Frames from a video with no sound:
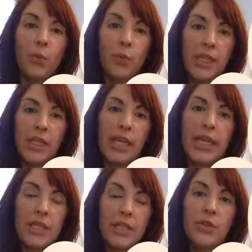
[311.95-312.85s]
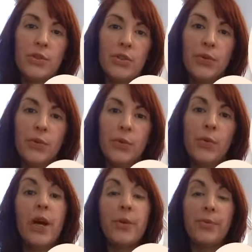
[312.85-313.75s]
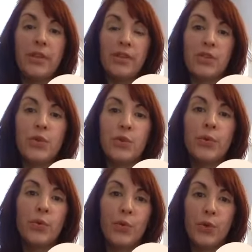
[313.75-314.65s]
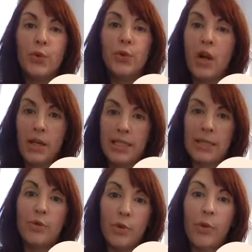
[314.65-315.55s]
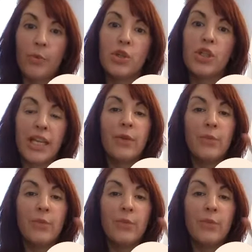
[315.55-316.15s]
we get to this newer concepts emerging,